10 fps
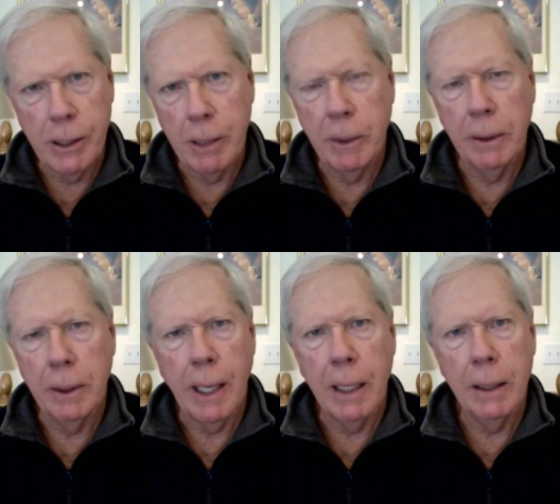I mean,
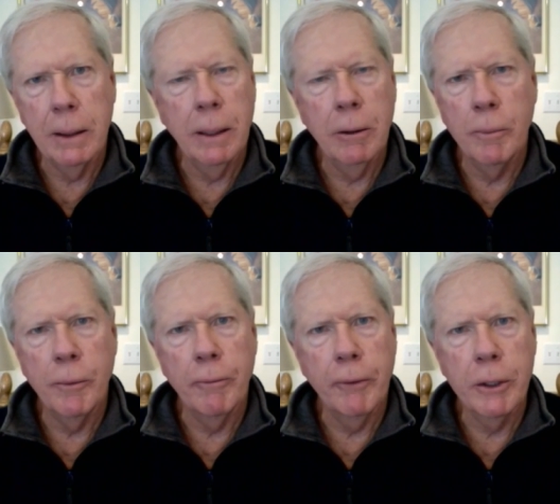I helped
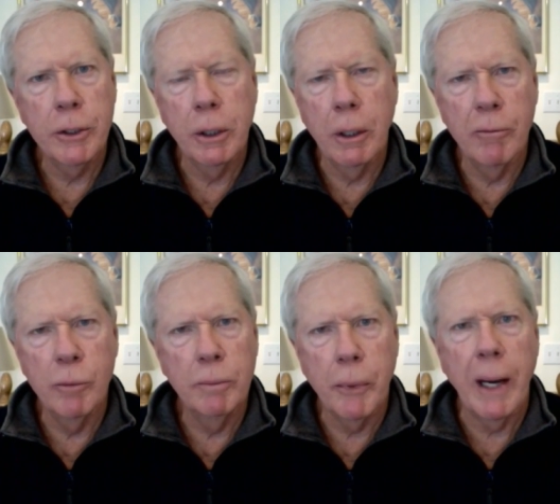the French
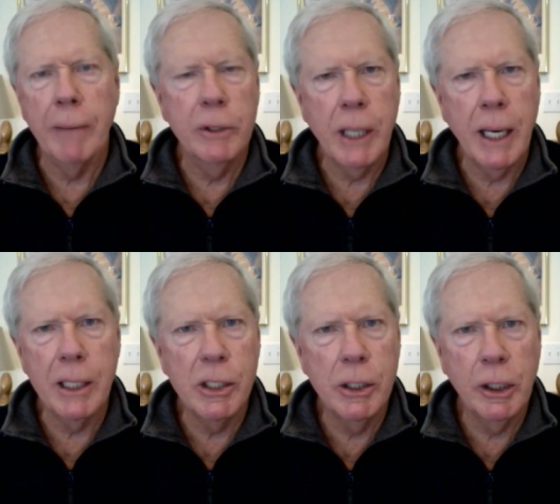government
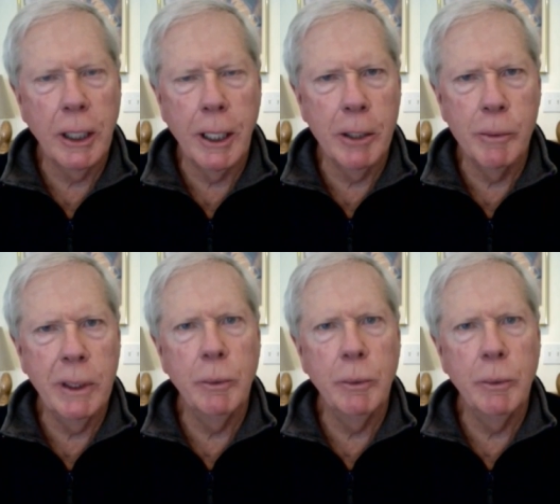privatize the economy.